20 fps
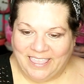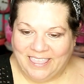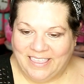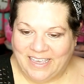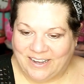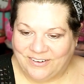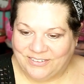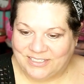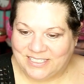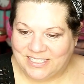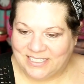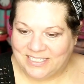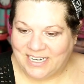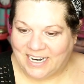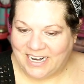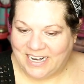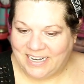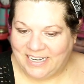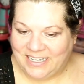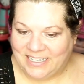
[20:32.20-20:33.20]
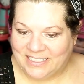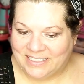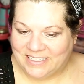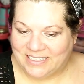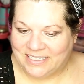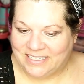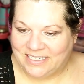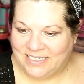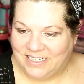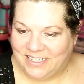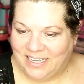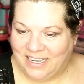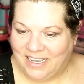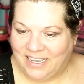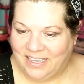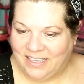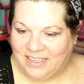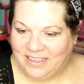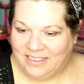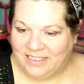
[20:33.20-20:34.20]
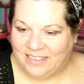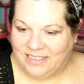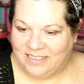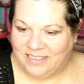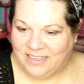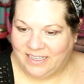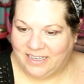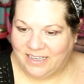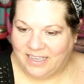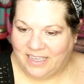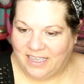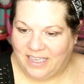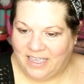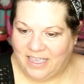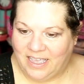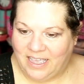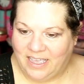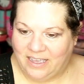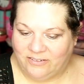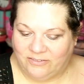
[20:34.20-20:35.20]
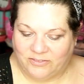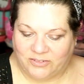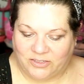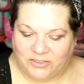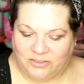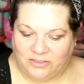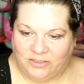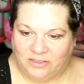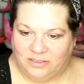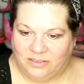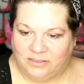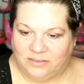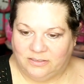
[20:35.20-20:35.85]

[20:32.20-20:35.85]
That was the tiniest thing ever.